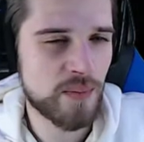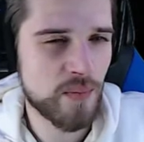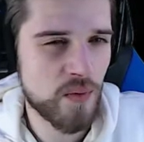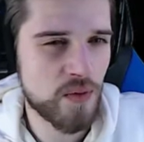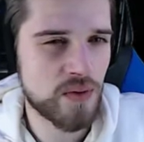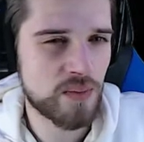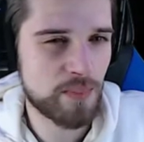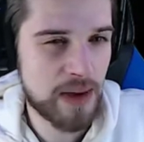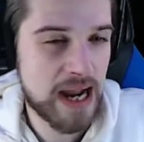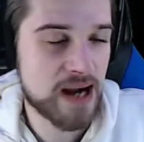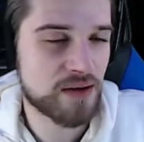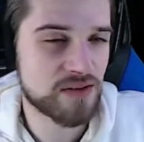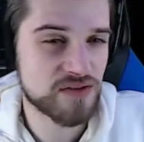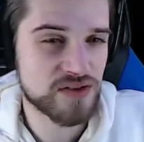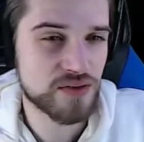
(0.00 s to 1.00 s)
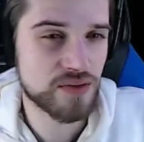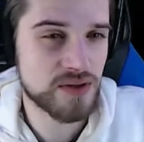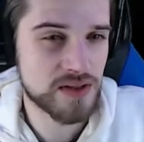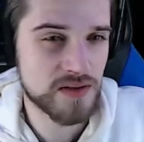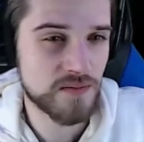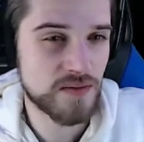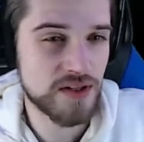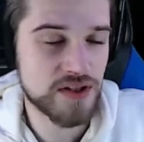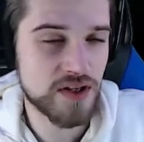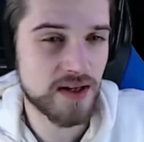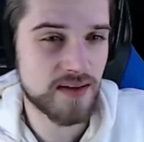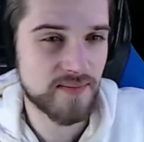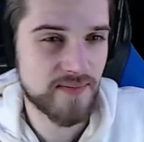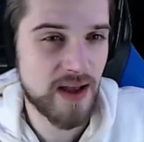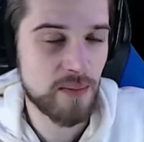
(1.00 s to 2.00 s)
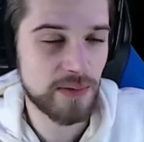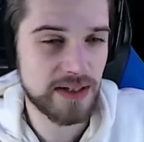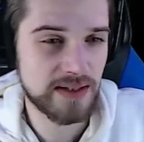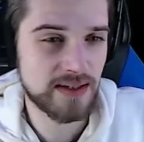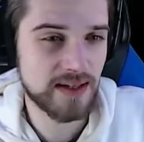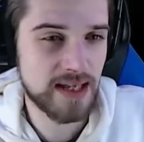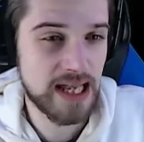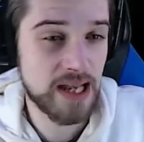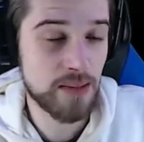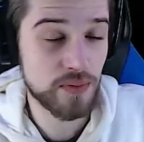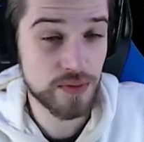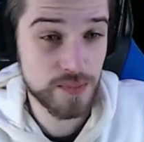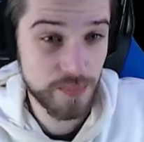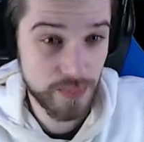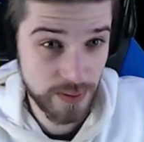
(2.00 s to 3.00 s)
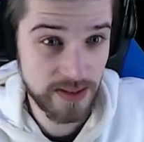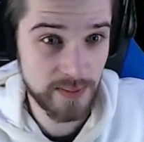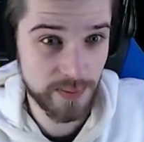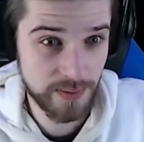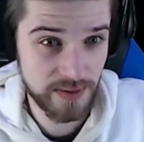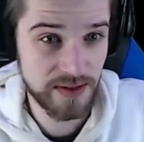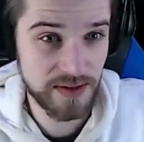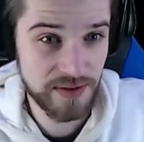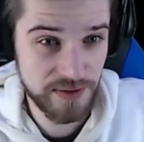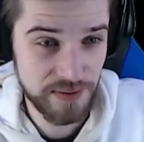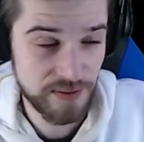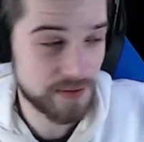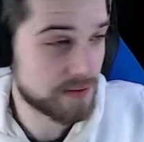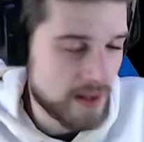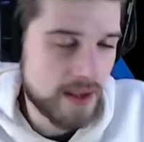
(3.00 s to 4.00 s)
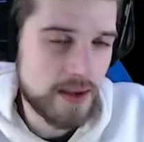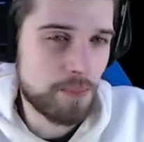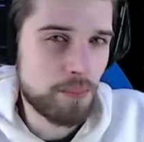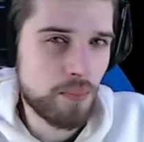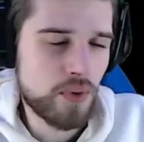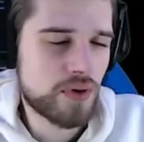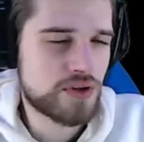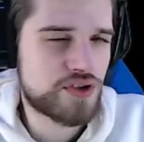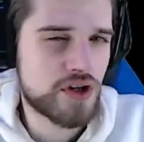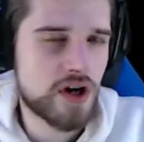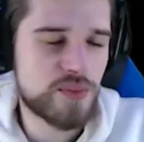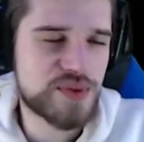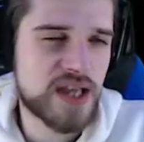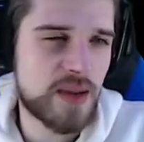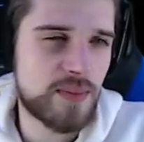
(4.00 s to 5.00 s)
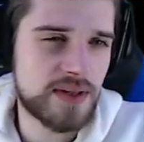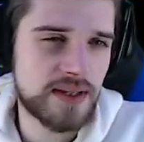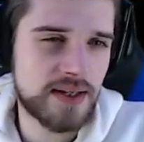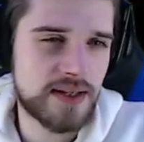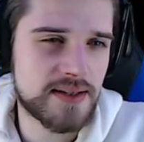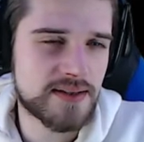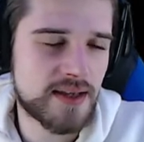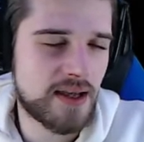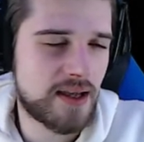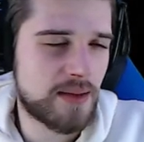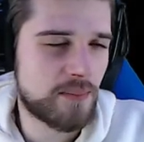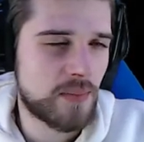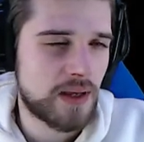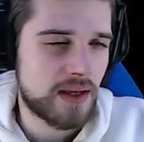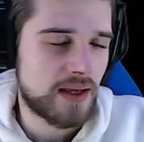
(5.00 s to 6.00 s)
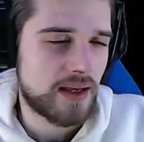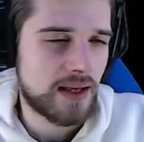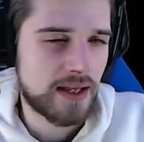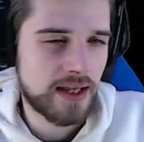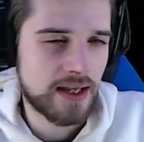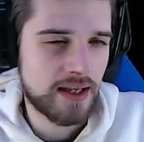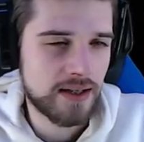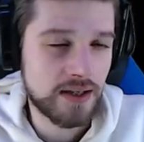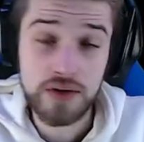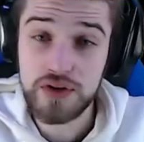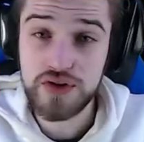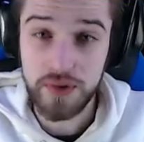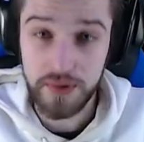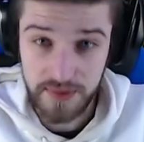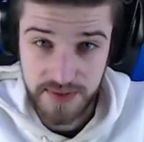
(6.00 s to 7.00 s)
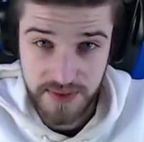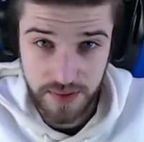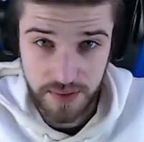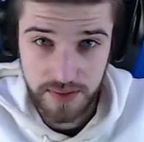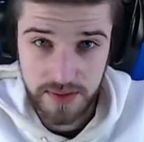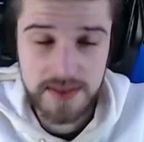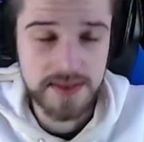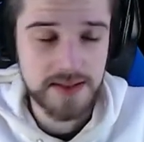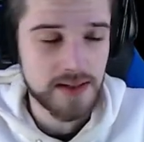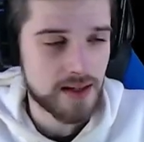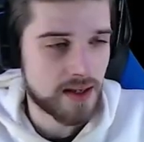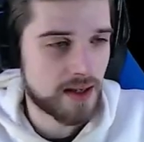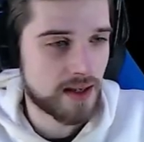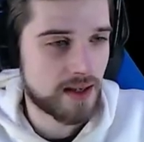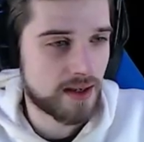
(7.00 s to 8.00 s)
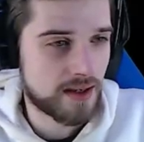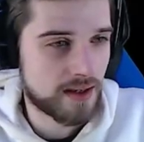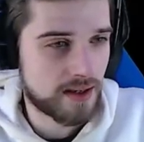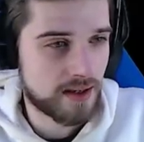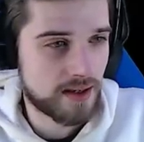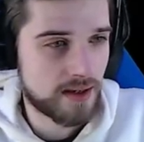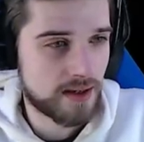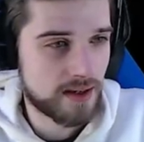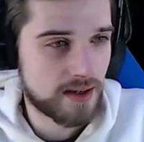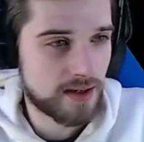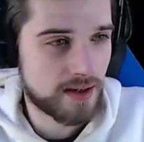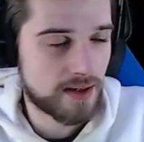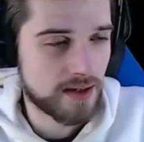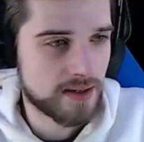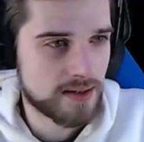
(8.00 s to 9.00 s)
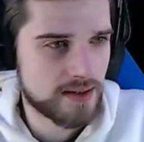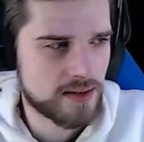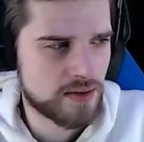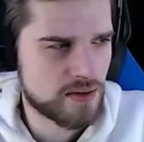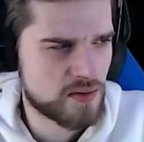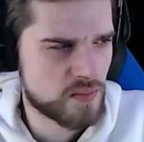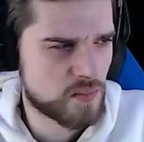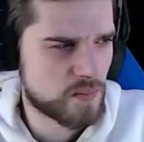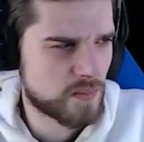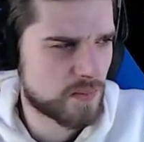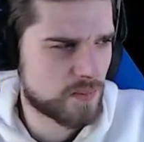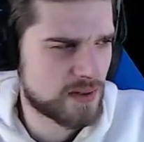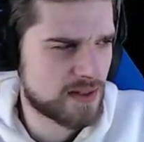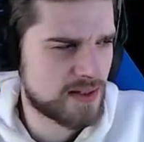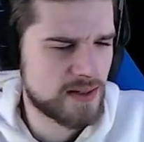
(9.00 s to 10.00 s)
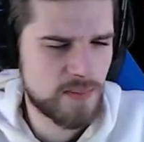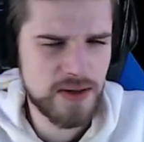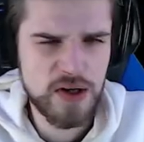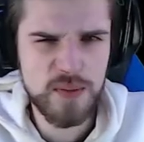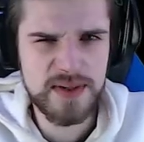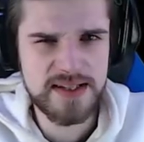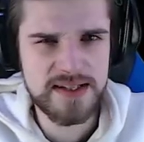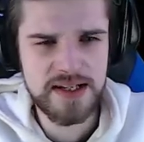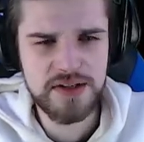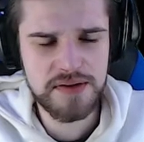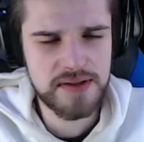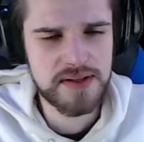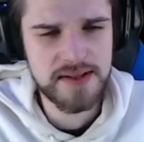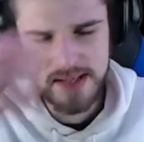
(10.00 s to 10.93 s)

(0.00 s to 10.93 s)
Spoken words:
more in background stories of each kind of family in the game. It was pretty cool. More jobs came into this game. You could join the circus. I think you become a teacher in this